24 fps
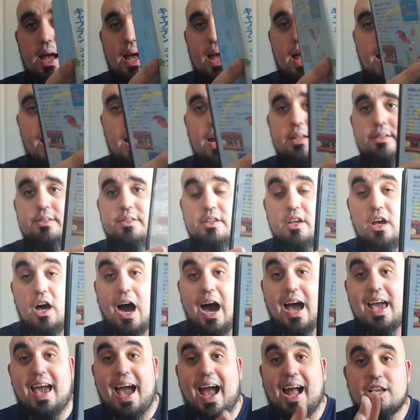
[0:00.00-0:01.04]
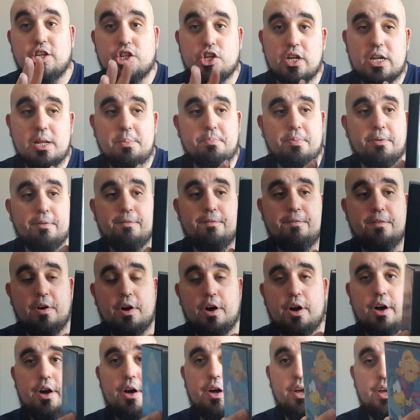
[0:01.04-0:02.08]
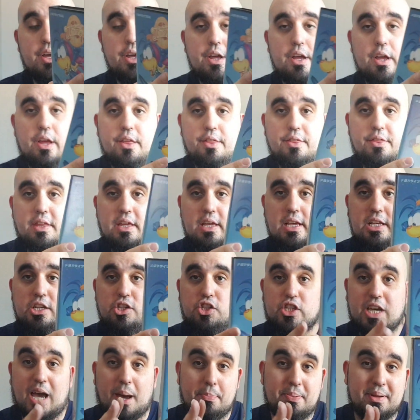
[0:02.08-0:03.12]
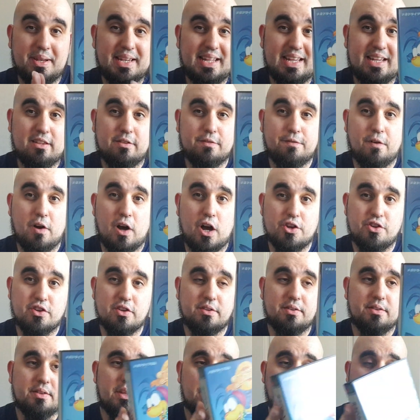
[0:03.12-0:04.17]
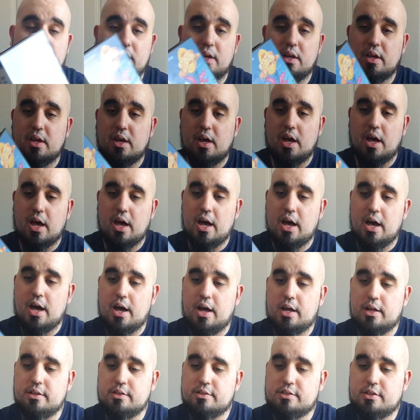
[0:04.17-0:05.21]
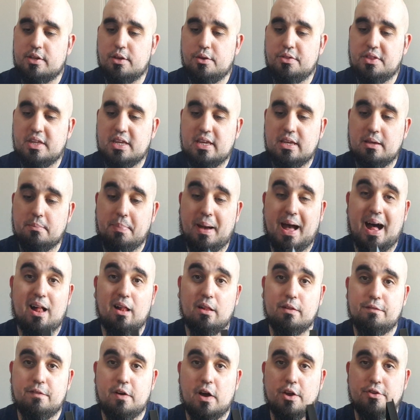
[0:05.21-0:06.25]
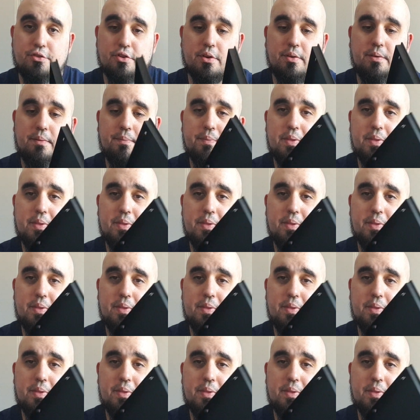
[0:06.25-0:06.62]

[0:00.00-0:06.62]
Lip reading: And I actually prefer the Japanese version to the PAL version.